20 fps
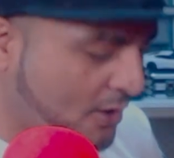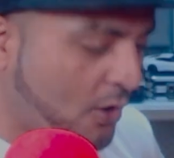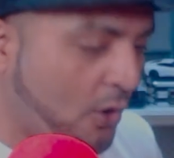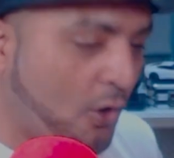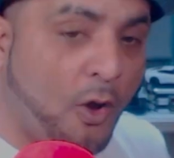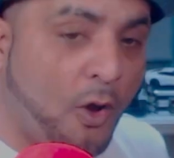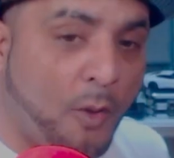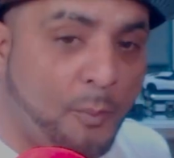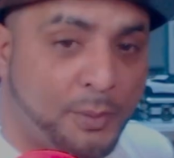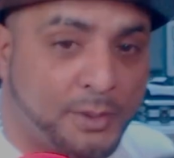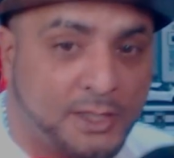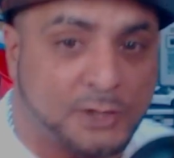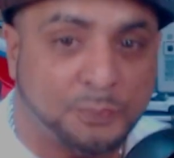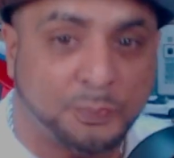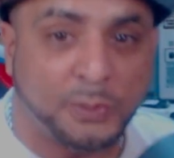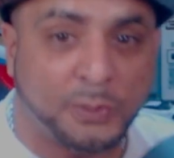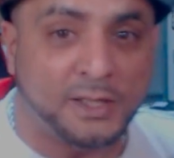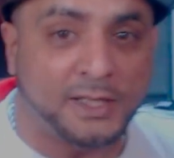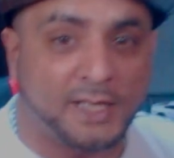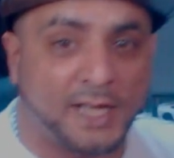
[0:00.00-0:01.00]
oh, but it's
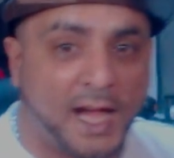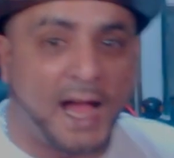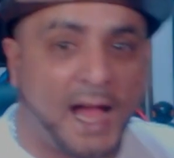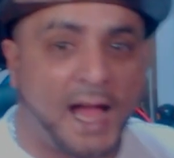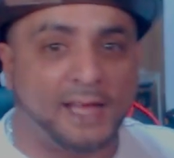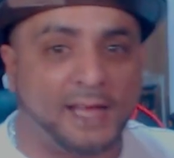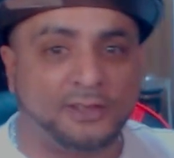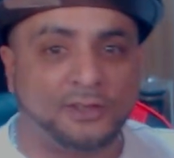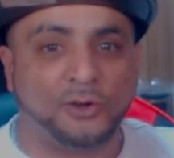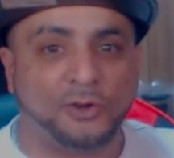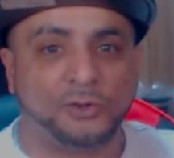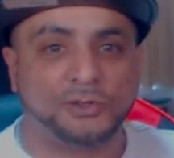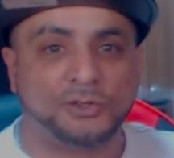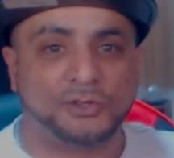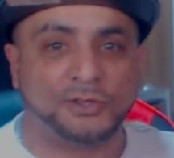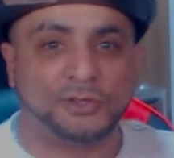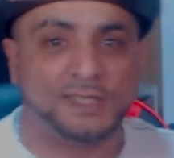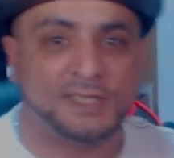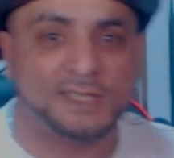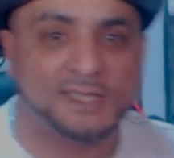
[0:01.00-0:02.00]
pretty high though.
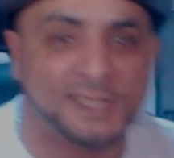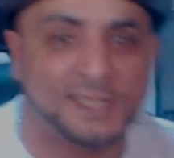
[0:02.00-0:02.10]
So this